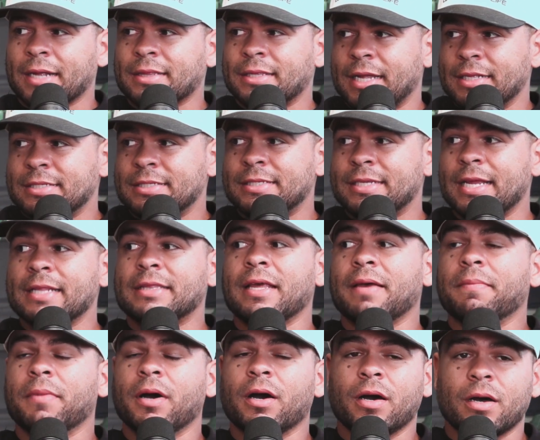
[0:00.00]
that set
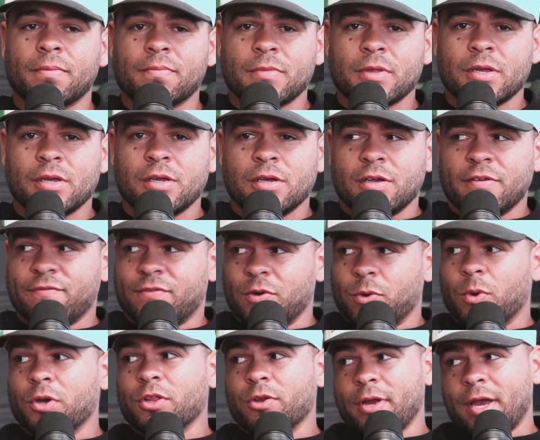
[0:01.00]
them up for
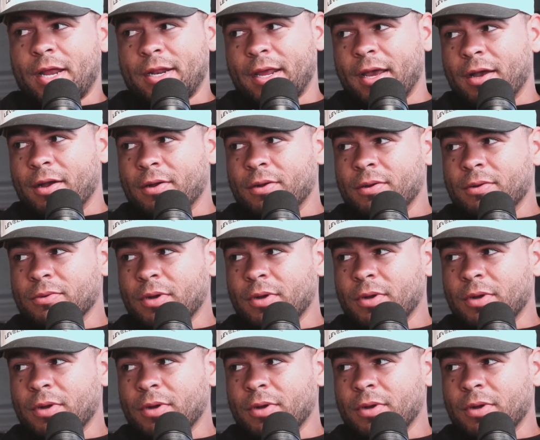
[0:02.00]
where they're at now, right?